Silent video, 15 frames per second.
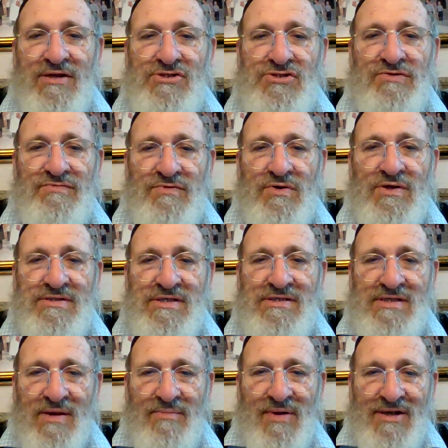of Shavuos,
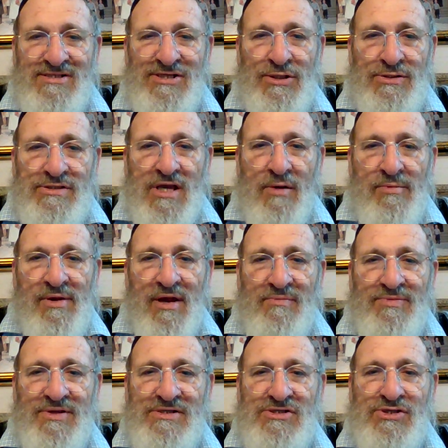as I mentioned, is coming
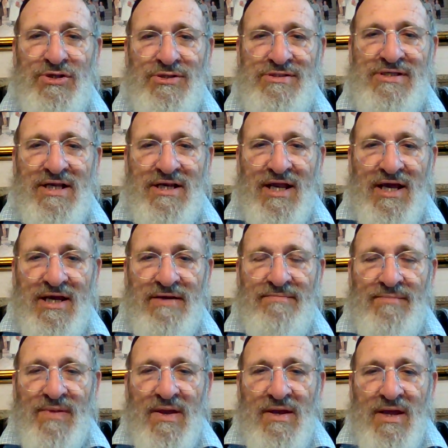up this Thursday night.
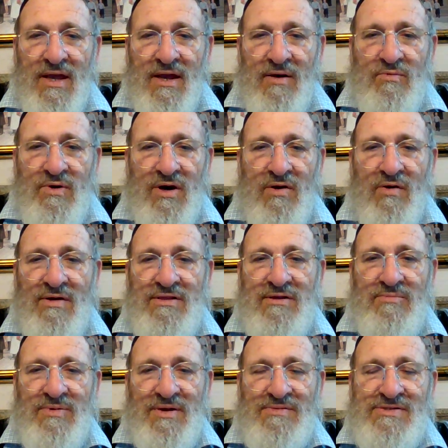We're going to
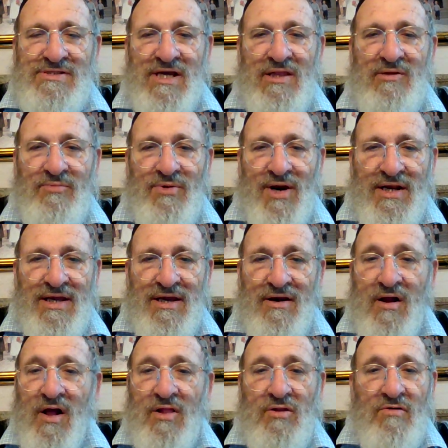be celebrating it
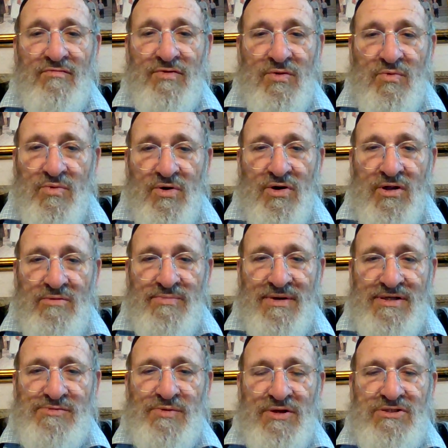all over the world, but
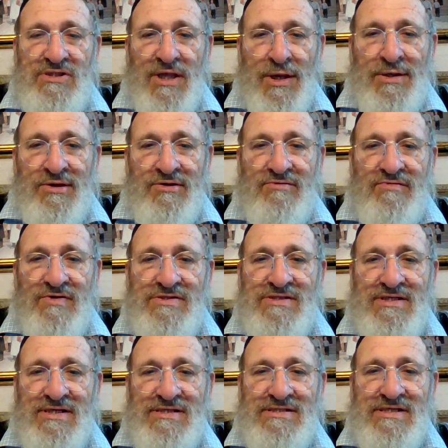especially in
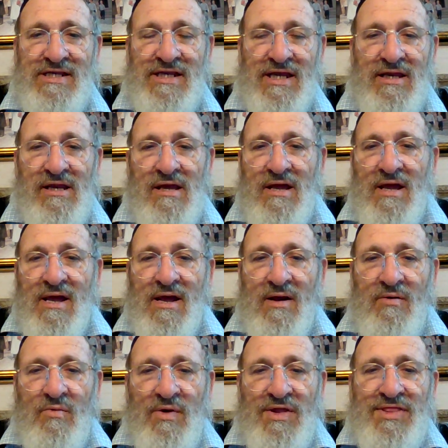University City,
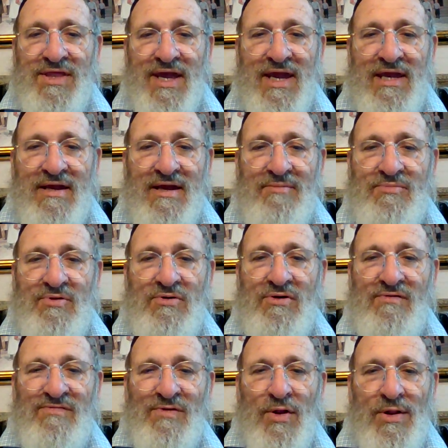with a
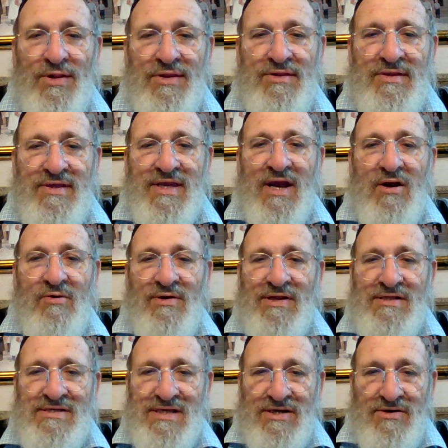beautiful dairy
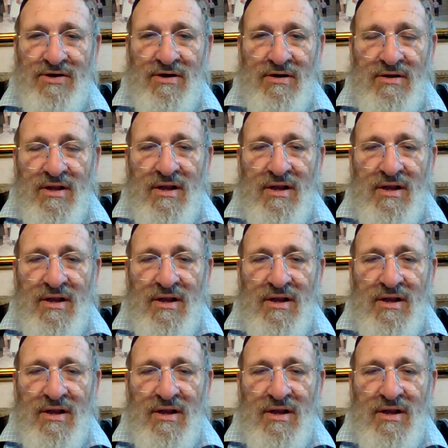dinner.